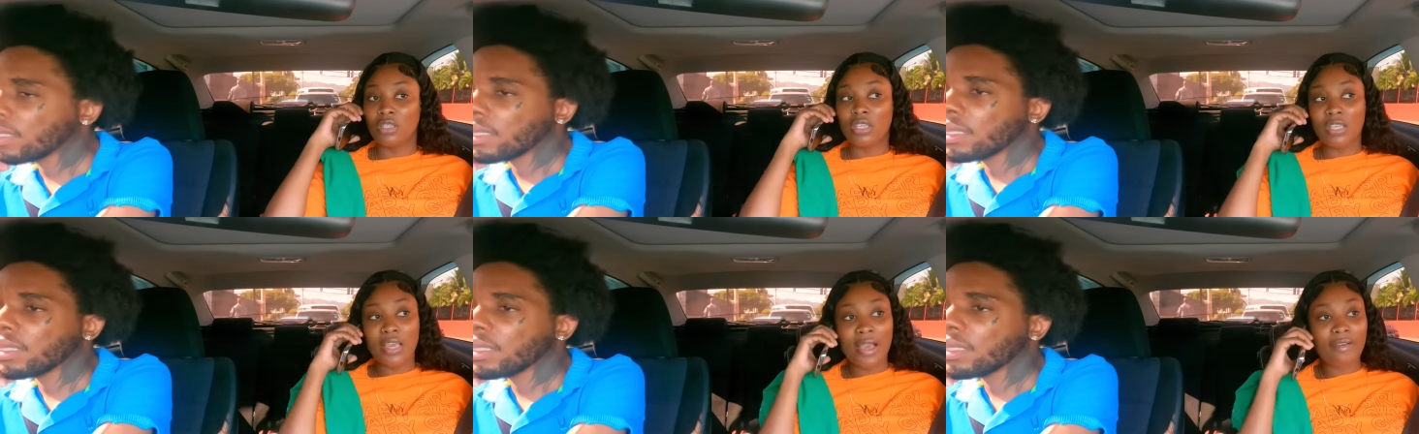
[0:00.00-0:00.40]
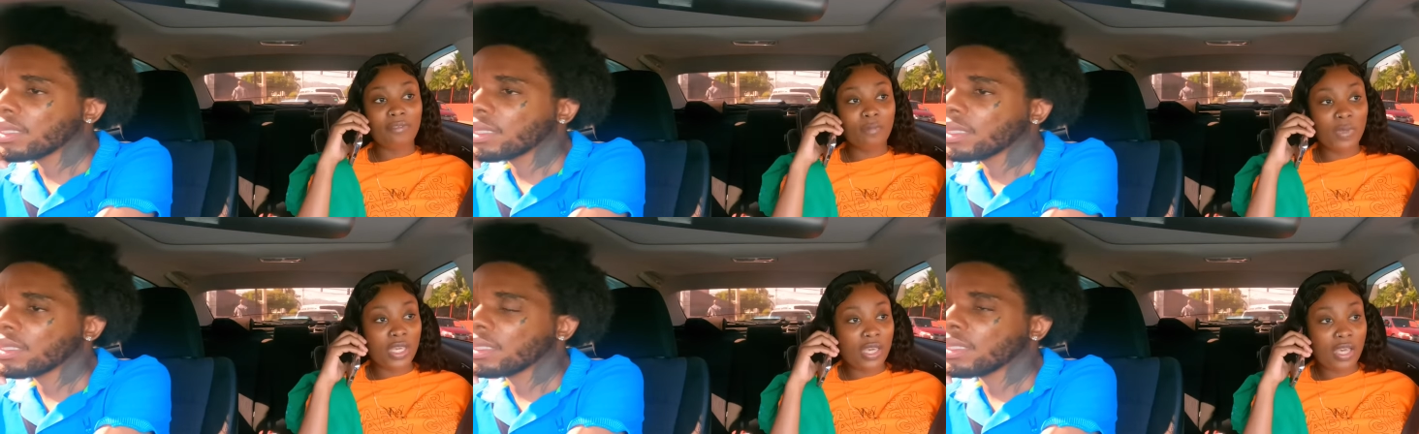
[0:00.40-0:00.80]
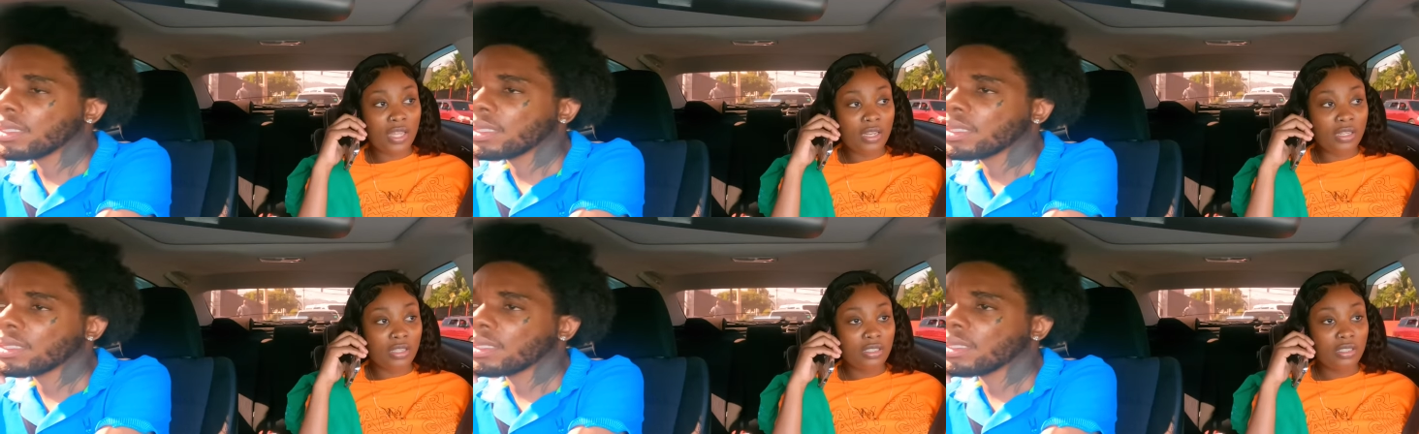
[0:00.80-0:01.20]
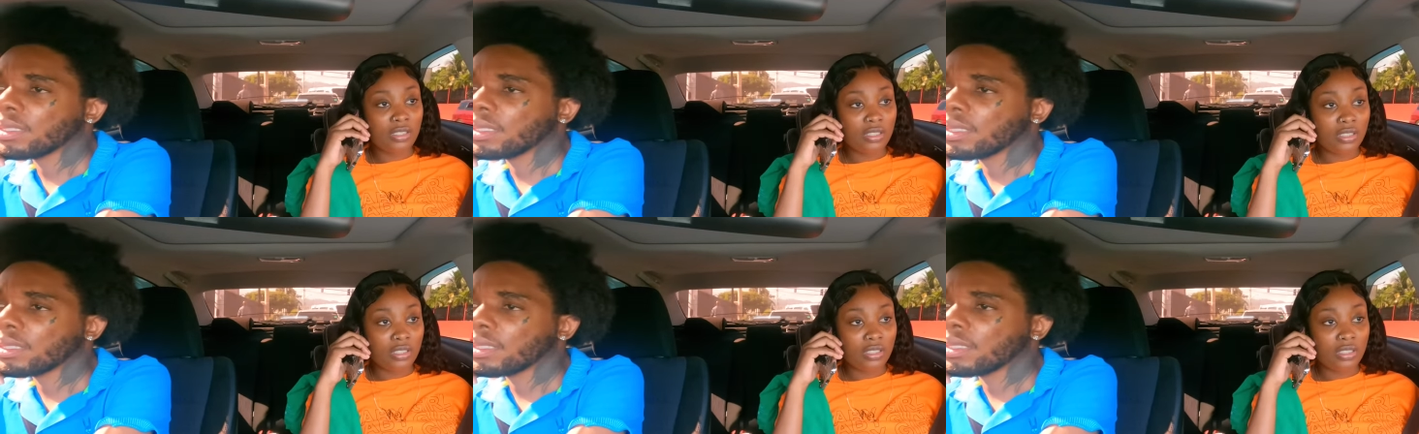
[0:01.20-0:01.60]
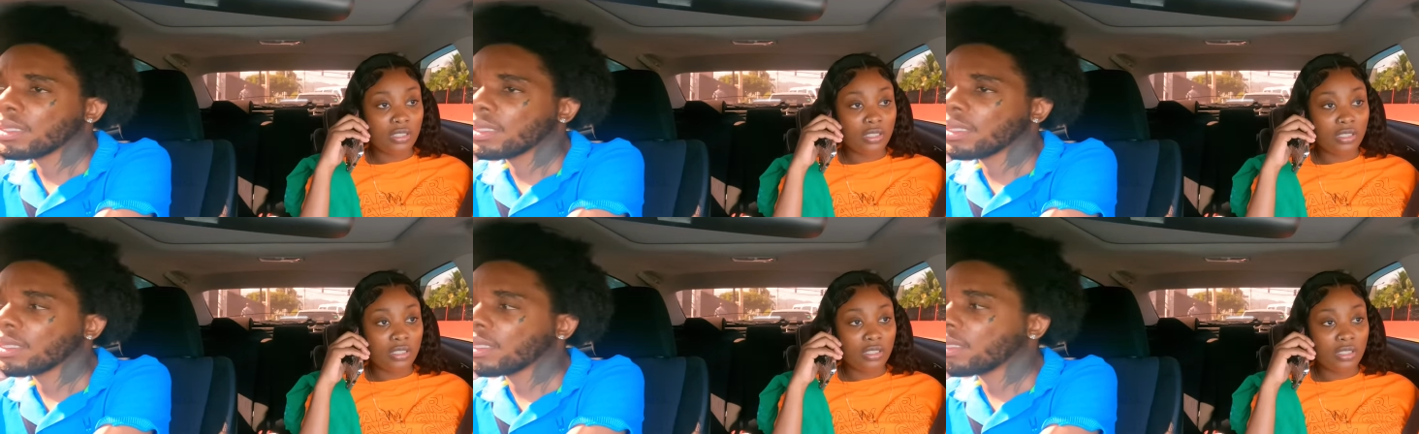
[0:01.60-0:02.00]
Speaker 1: He have beard?
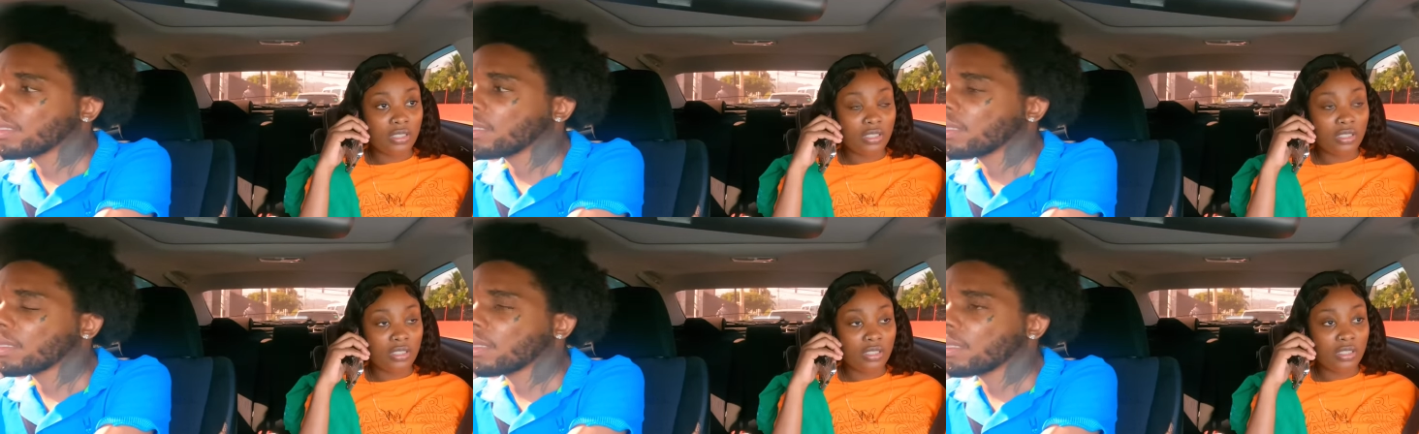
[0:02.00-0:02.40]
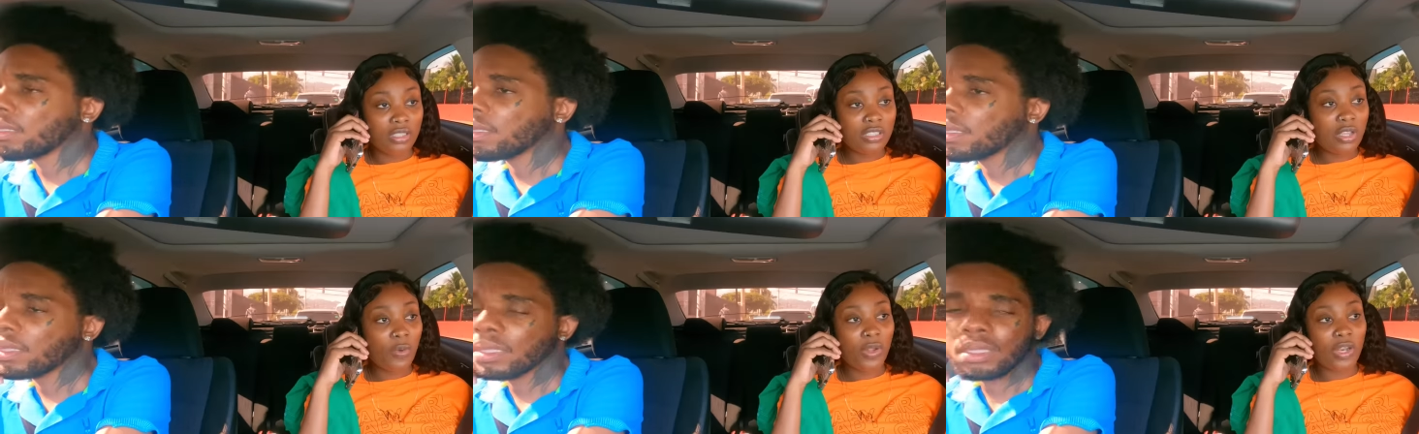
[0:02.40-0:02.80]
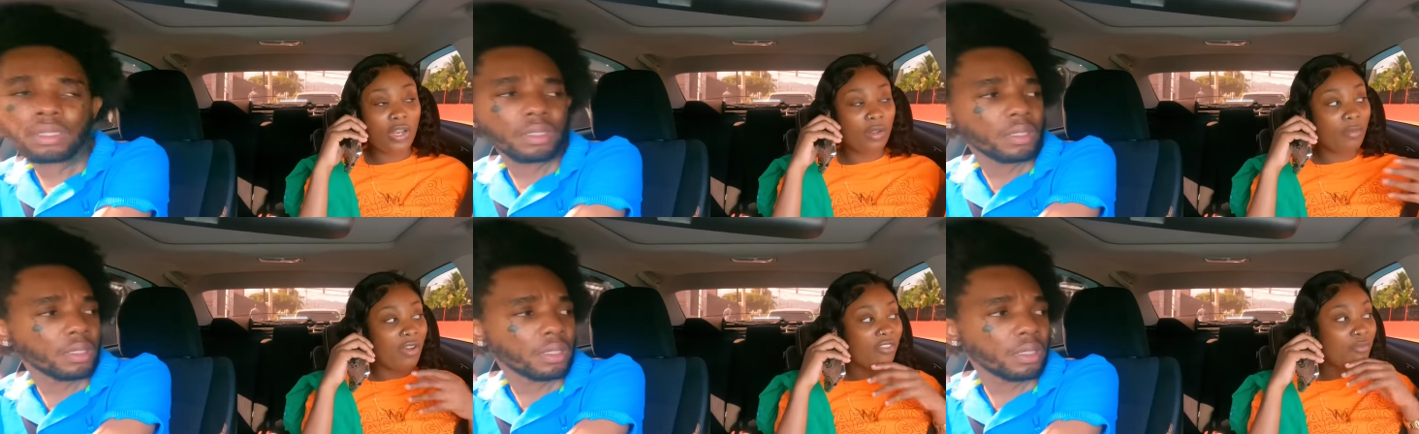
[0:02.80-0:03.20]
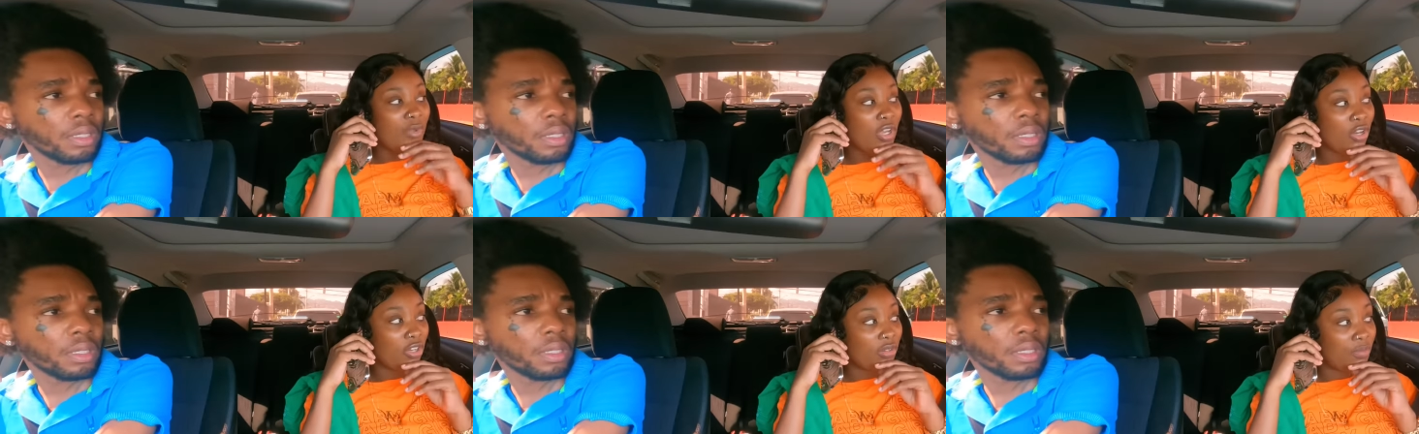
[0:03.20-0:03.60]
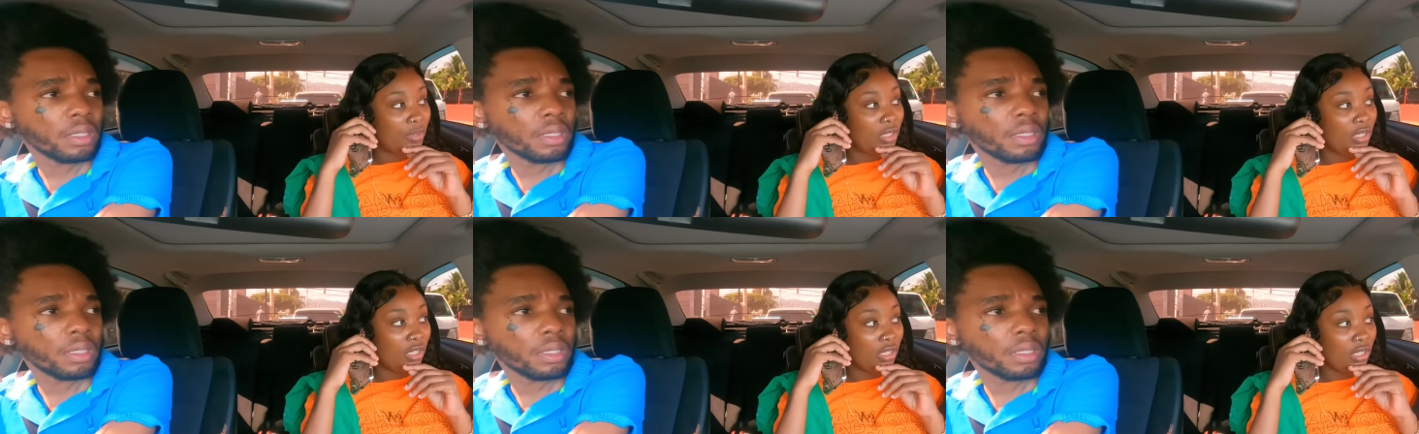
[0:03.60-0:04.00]
He say one of them have beard,
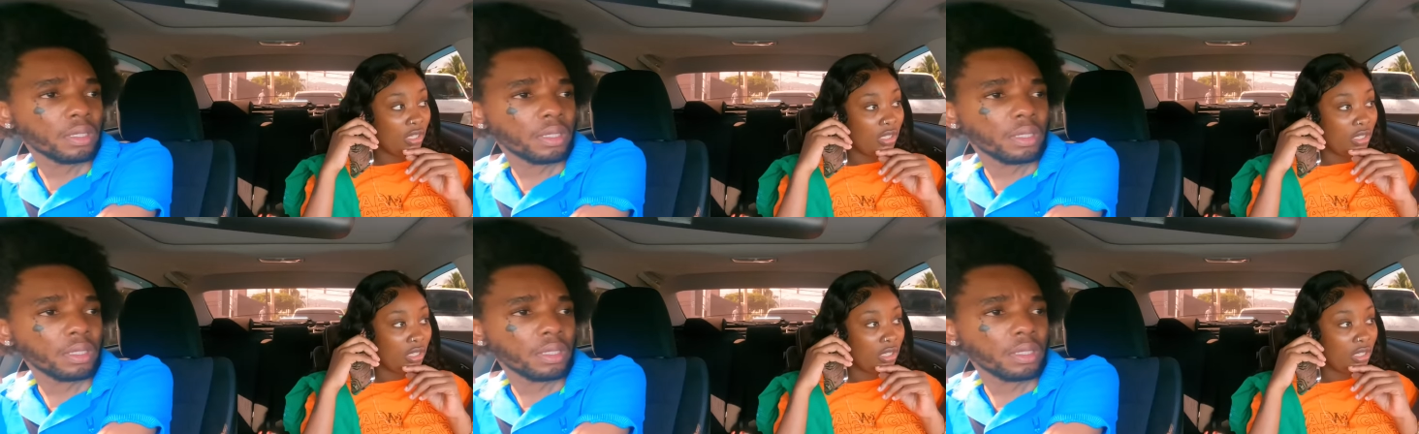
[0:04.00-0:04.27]
B.